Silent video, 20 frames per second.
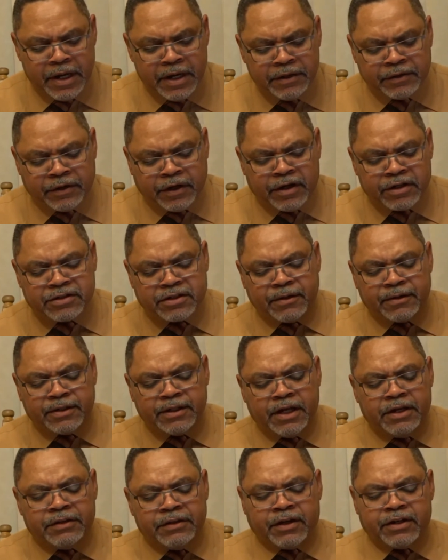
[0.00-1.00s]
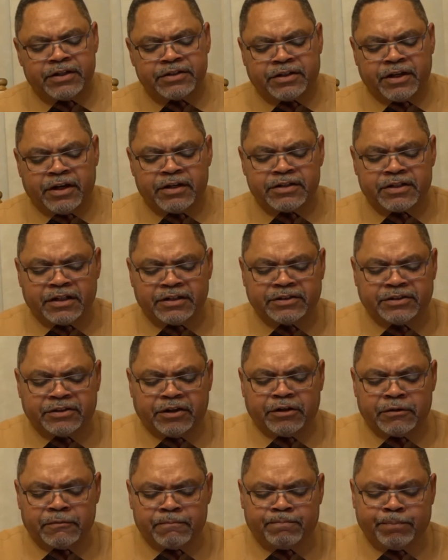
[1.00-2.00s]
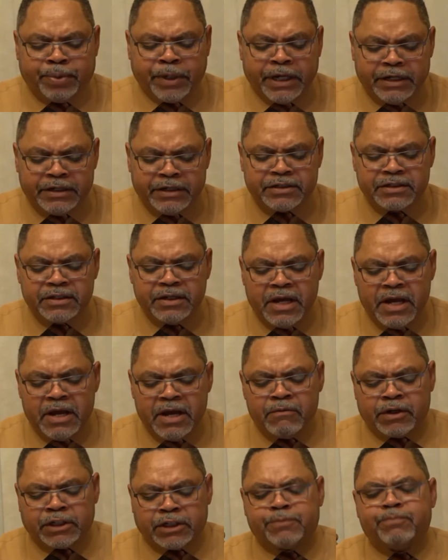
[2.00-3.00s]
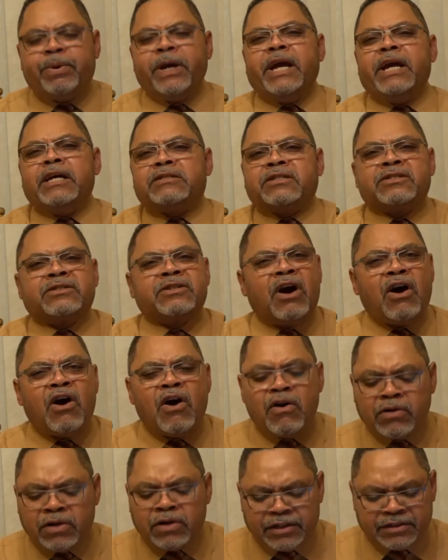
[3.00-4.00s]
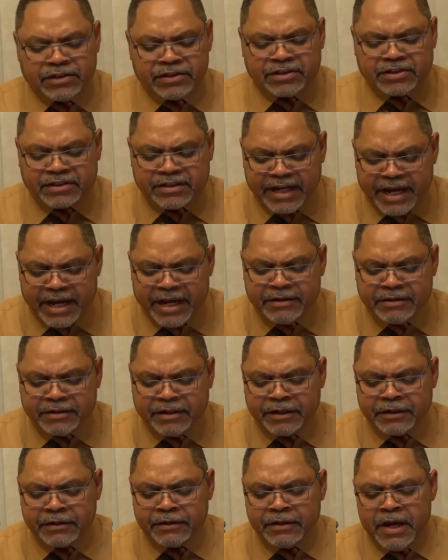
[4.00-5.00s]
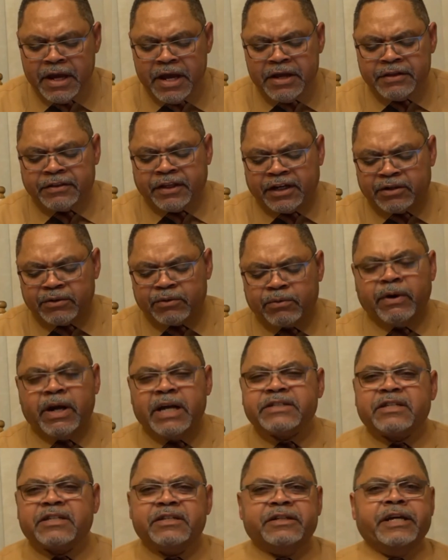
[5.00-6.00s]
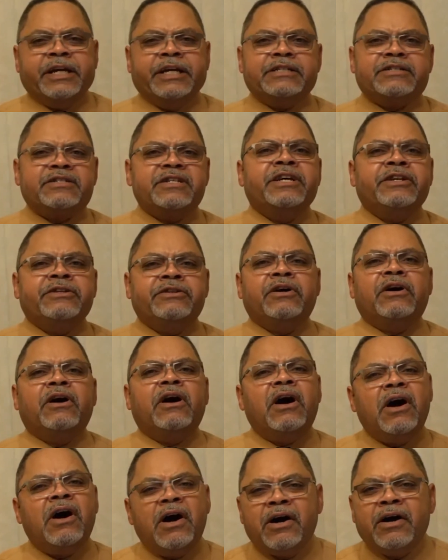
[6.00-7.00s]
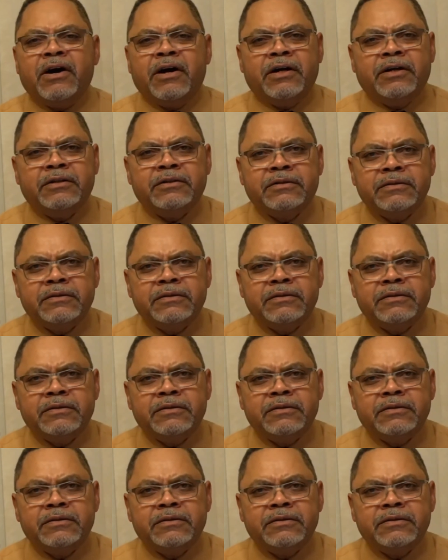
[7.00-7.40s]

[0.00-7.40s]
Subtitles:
There's a certain peace which passes all understanding that resonates in your heart.